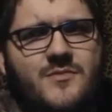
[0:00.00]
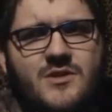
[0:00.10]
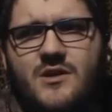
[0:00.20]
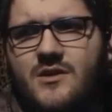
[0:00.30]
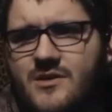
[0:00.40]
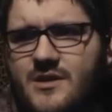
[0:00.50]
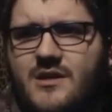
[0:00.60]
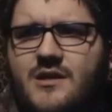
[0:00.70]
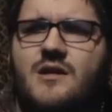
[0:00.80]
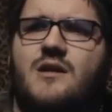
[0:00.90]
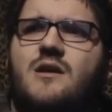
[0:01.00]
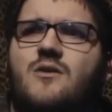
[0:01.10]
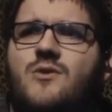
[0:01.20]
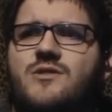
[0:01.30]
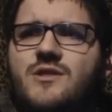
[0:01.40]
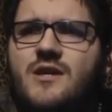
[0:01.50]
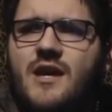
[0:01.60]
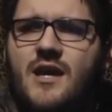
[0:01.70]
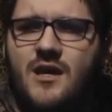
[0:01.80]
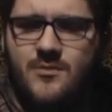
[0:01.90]
So went in the
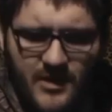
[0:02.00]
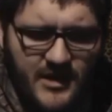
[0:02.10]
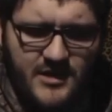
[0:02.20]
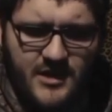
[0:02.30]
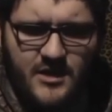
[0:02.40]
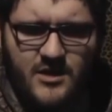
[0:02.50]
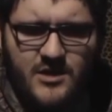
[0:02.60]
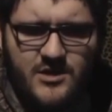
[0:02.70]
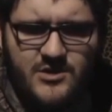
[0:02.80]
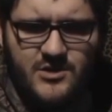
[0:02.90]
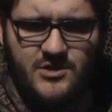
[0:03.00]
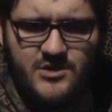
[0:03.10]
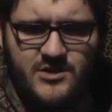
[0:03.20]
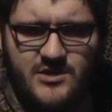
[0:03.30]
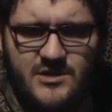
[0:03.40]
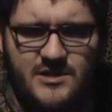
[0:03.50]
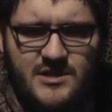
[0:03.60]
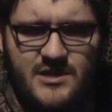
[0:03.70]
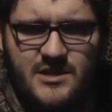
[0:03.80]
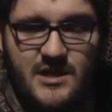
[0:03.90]
game, made a character,
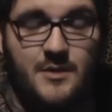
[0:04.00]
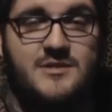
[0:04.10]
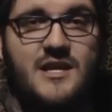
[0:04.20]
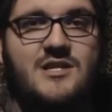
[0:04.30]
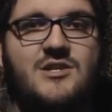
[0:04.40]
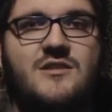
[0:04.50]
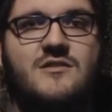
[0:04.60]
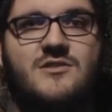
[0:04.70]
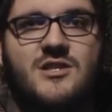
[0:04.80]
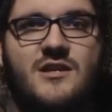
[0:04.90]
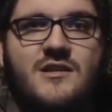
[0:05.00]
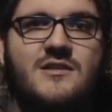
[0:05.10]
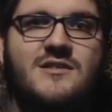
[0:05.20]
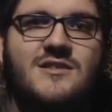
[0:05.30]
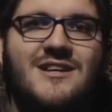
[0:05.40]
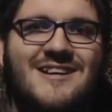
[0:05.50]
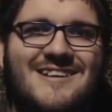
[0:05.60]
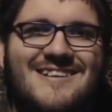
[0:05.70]
and I was actually a little jealous.